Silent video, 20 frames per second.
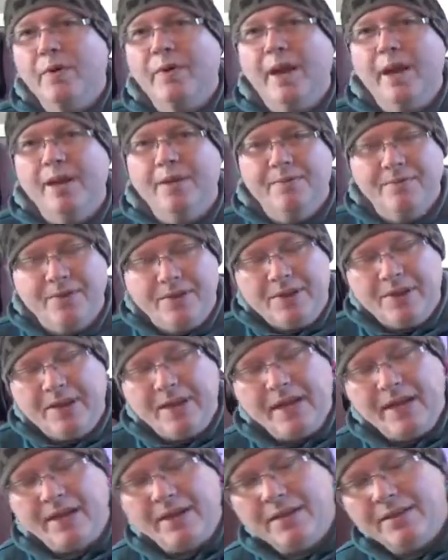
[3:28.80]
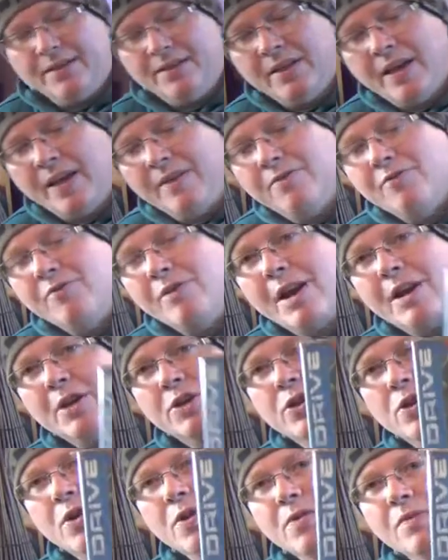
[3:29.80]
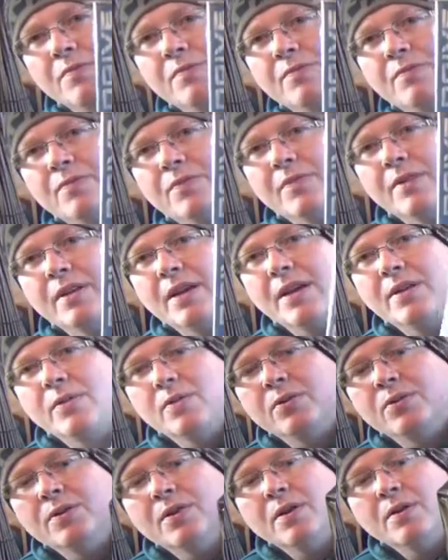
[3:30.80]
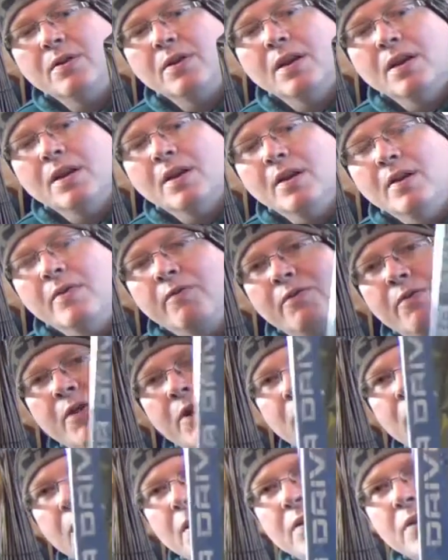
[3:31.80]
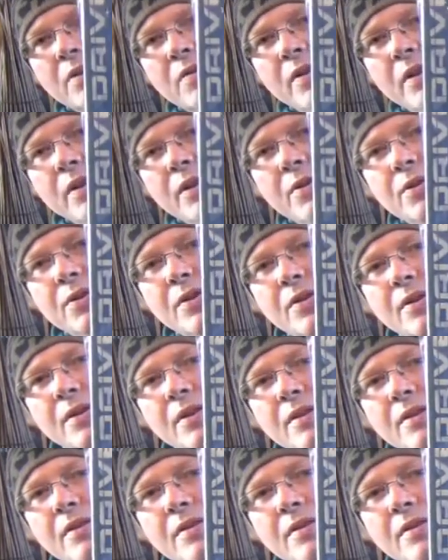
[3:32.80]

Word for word: of getting them really, and that's to have QuackShot and also the Castle Illusion.